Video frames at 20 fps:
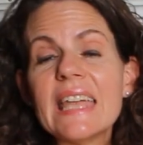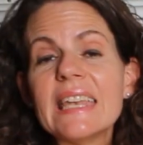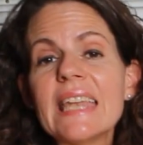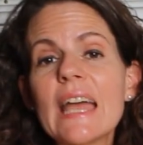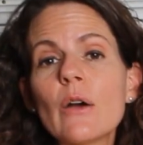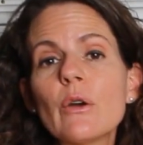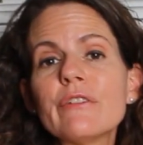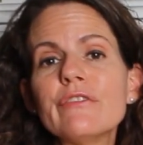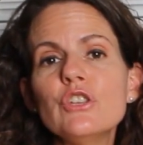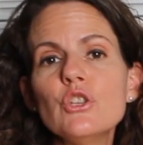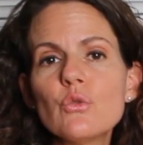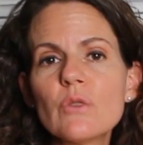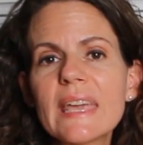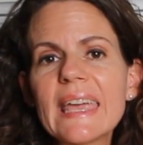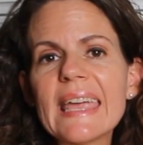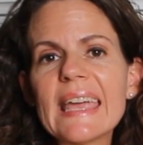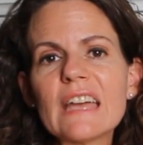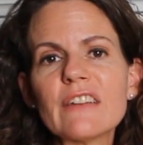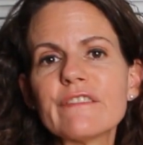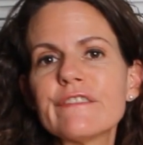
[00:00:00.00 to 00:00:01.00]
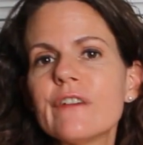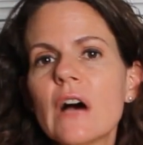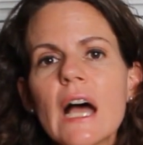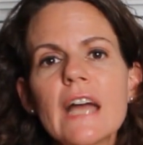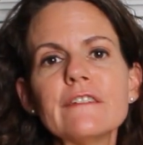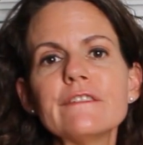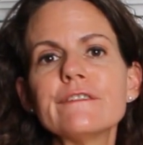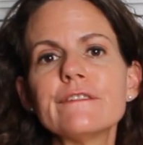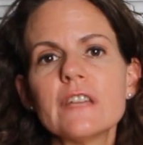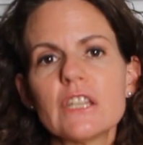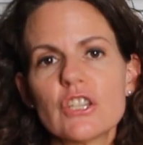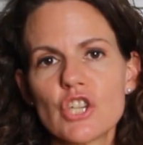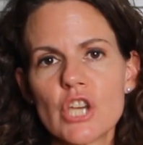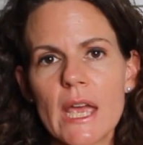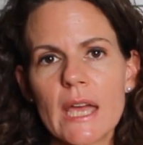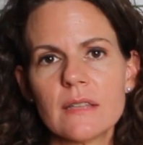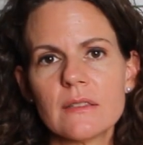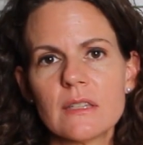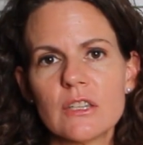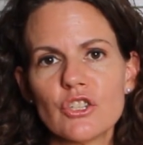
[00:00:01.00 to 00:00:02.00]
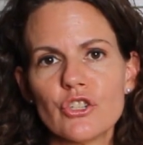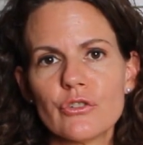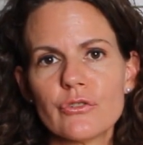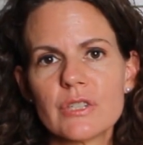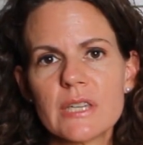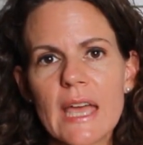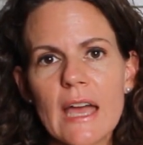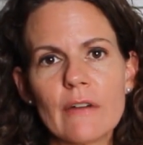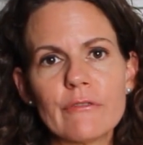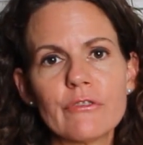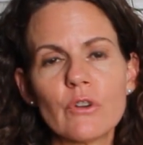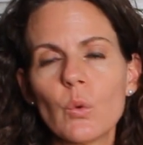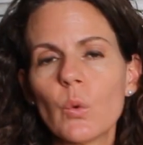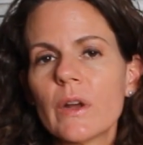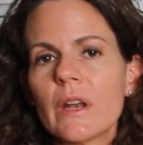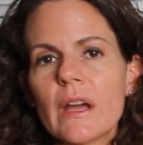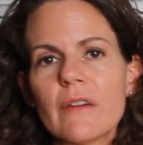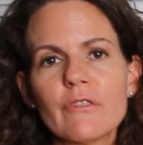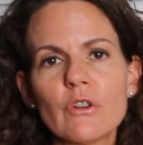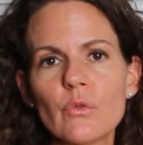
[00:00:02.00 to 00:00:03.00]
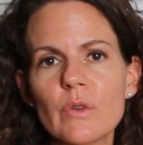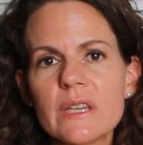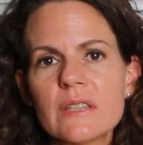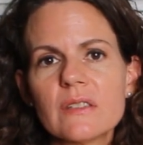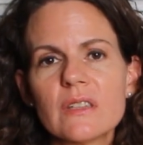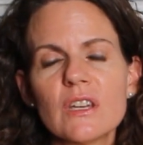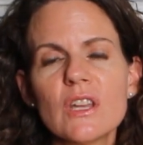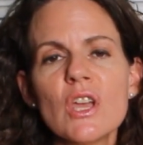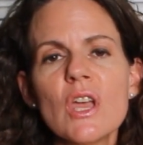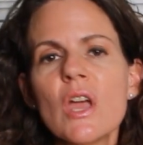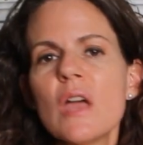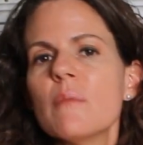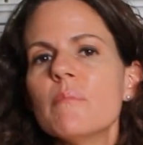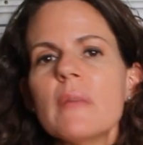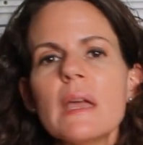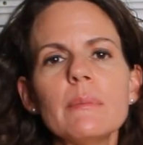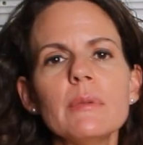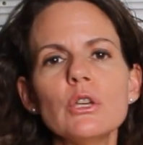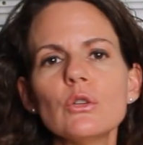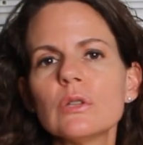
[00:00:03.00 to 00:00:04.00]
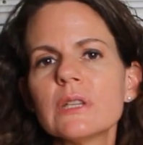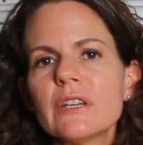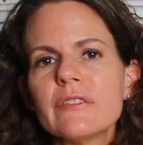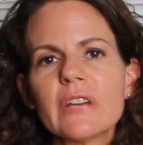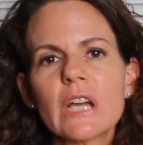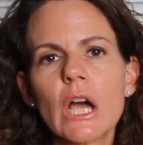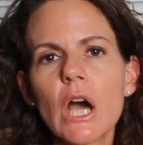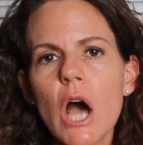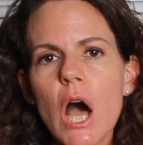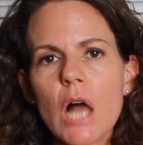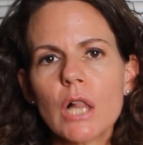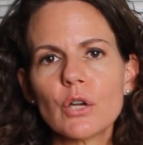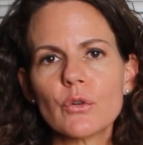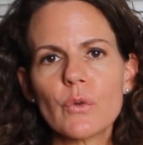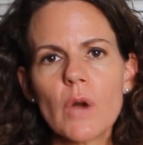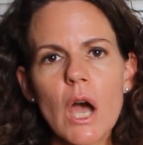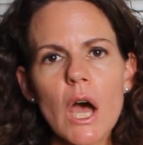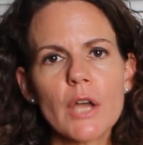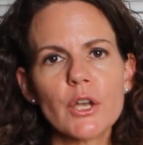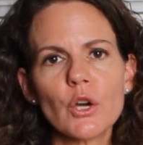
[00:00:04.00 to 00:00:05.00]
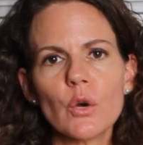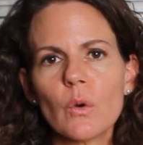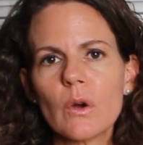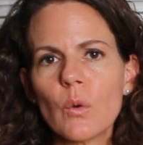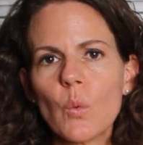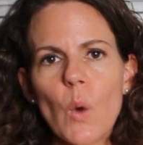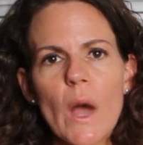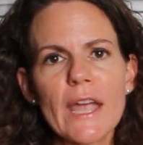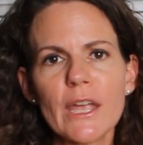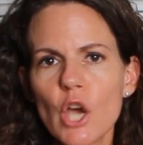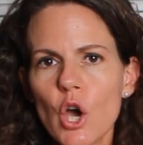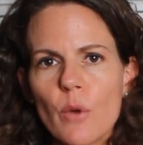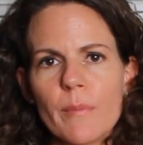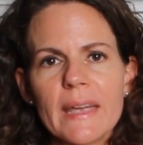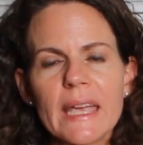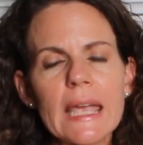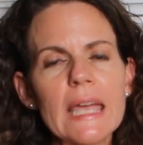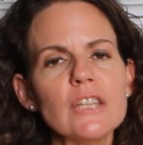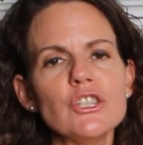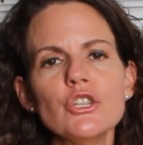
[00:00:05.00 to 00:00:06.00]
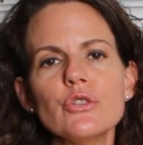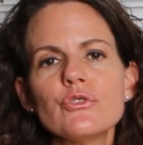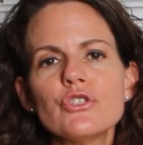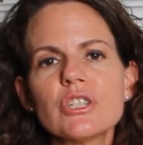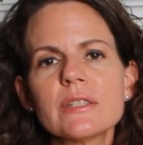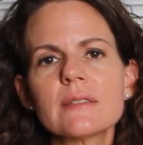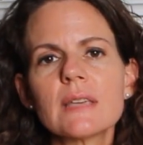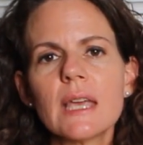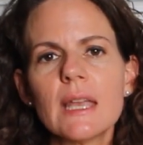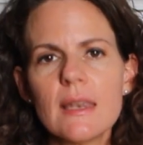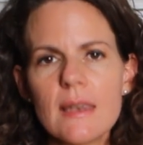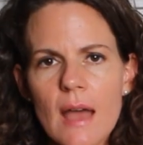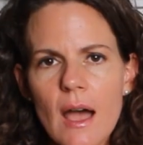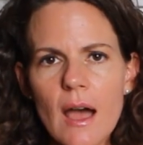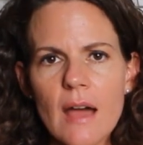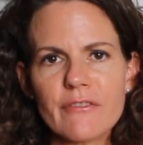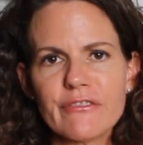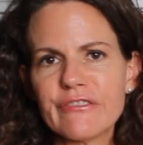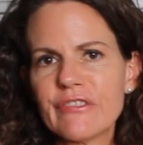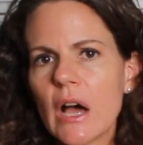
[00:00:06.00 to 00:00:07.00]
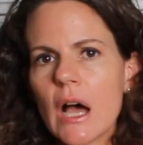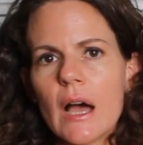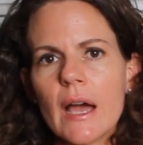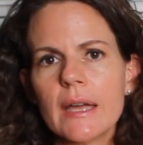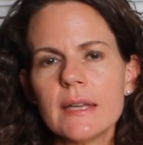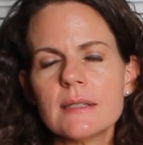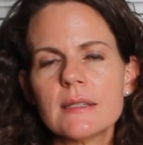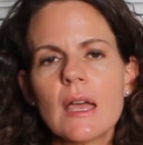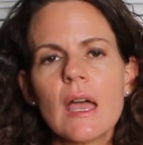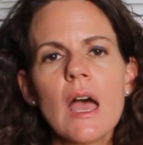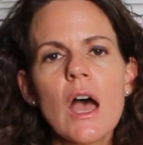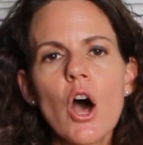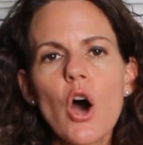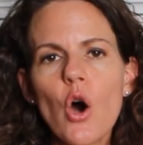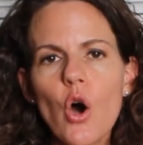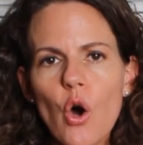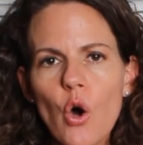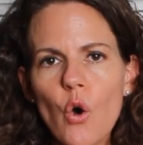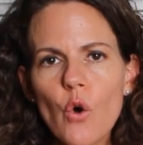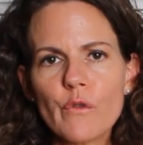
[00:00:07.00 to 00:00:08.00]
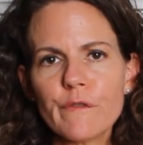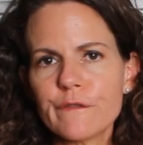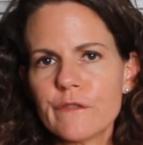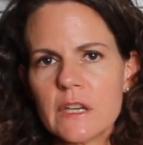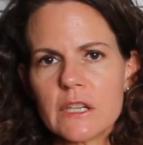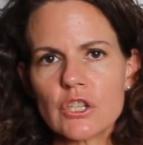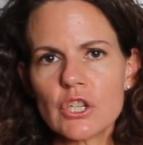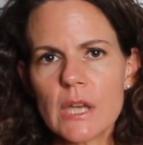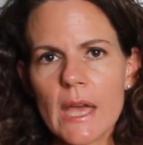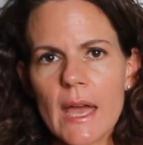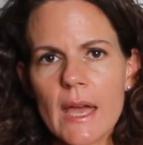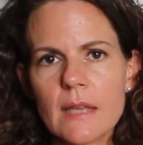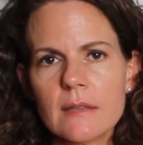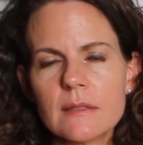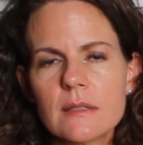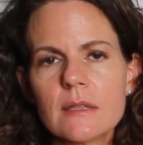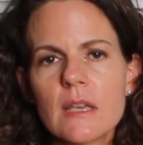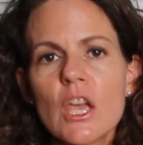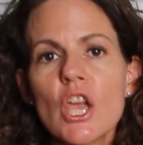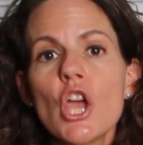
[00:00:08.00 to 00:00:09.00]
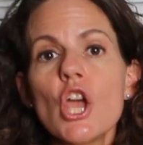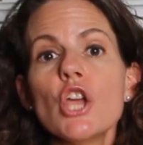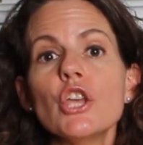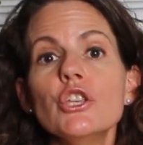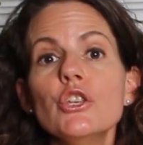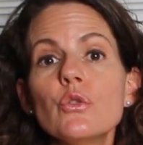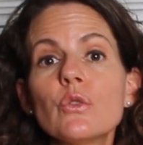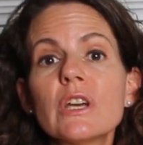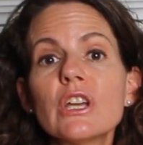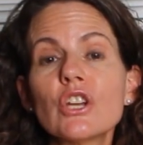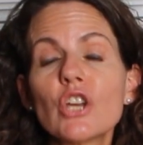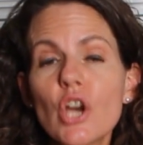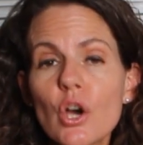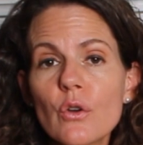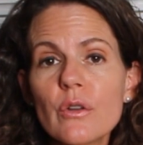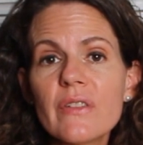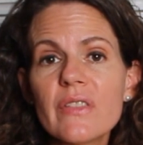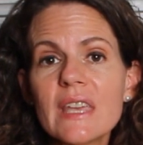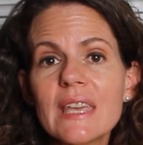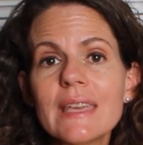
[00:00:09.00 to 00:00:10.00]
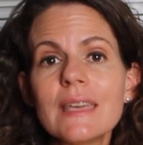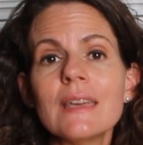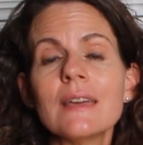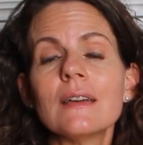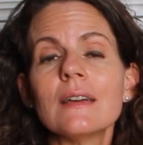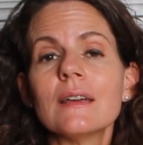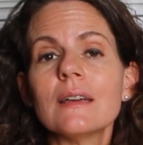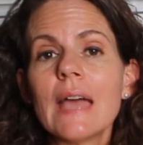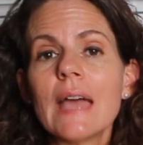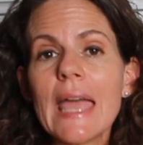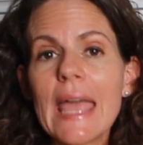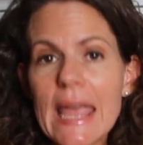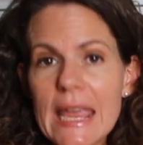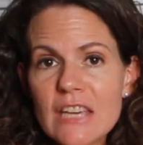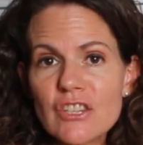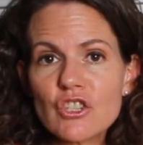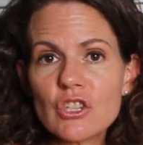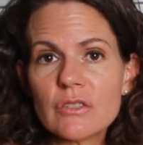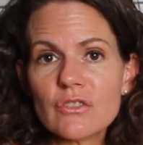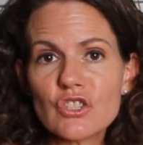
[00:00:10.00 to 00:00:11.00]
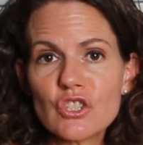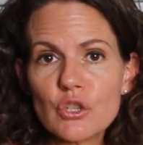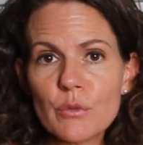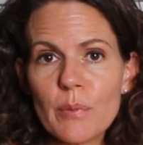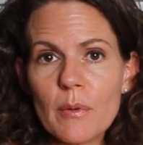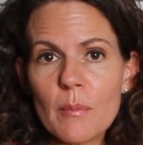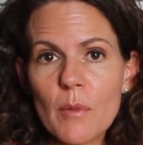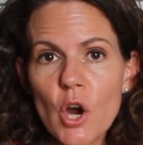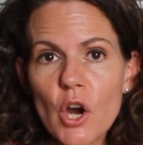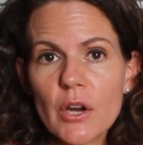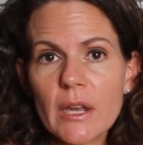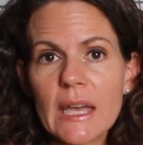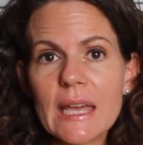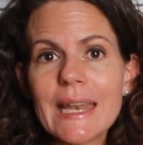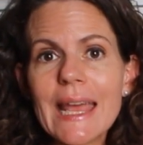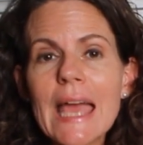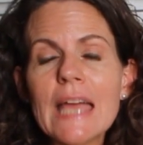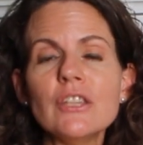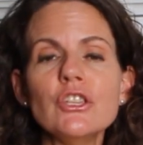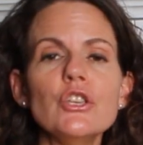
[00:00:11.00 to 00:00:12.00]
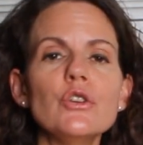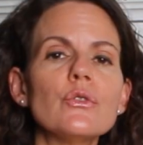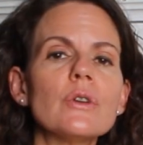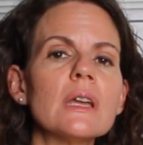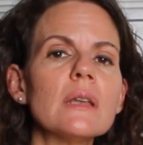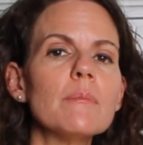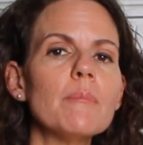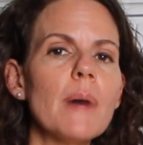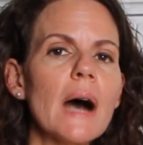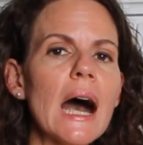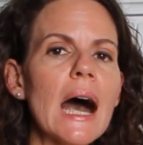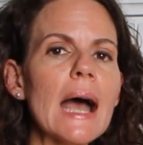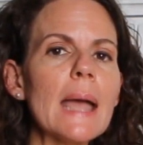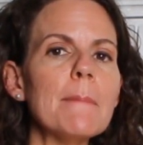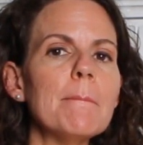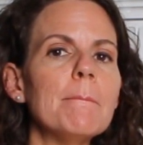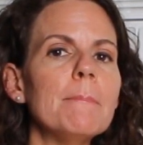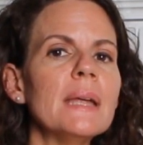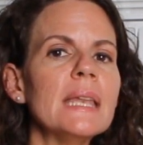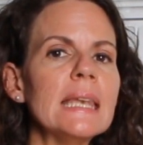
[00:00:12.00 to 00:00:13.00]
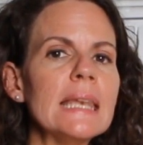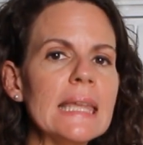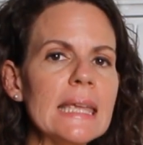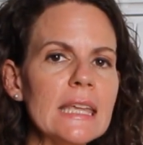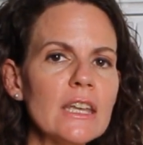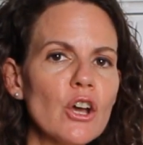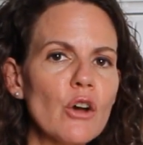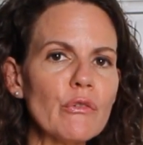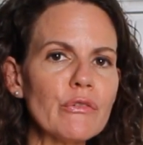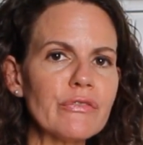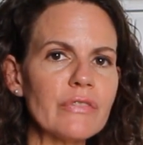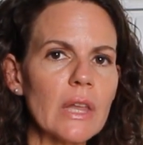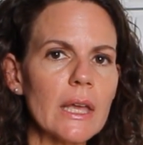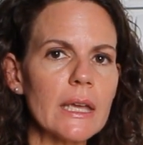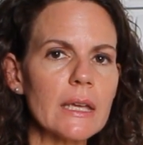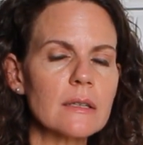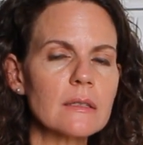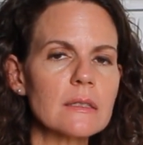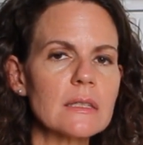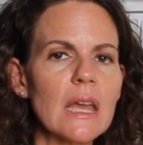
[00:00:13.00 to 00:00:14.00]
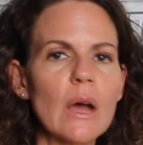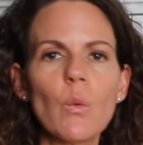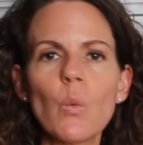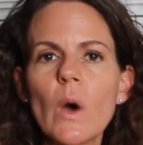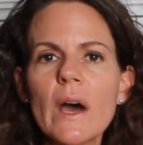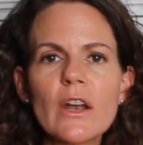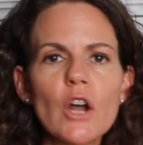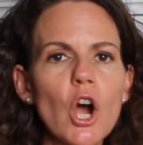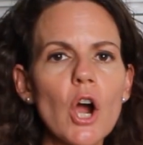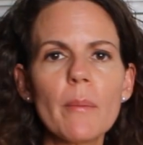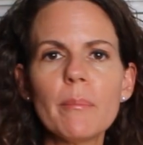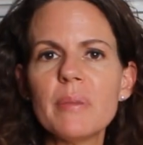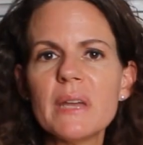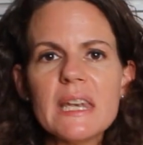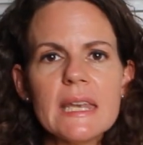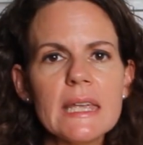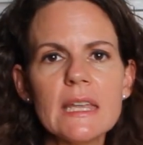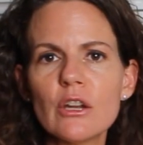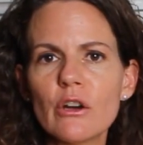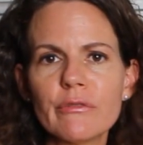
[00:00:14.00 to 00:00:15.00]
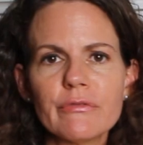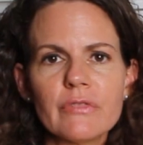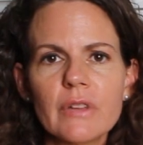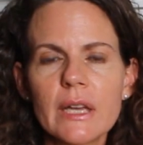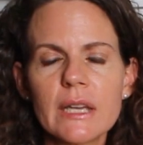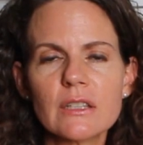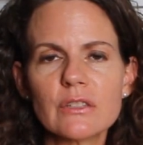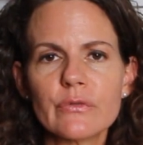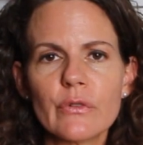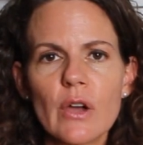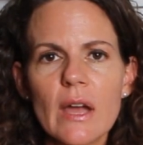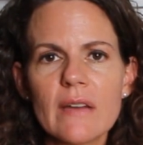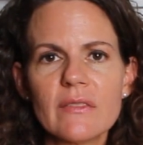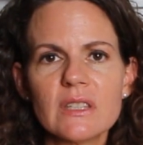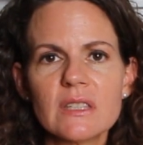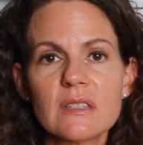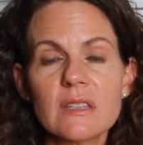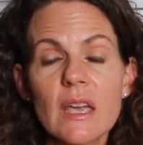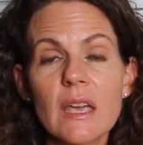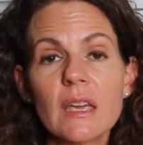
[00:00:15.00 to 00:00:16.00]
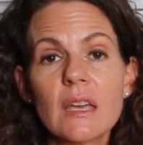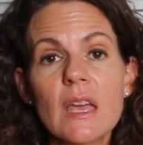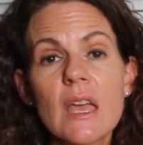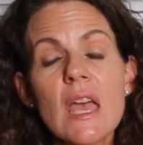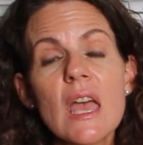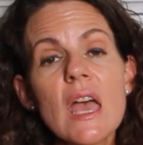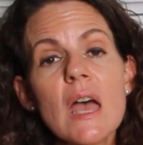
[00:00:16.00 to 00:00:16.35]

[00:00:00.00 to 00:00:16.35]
Now, if you can't find fish heads in your town for whatever reason, maybe you live in Colorado or Wyoming and you just cannot find whole fish heads, you can go to the Asian supermarket and you can buy bonito flakes. Now, what are bonito flakes, for heaven's sake?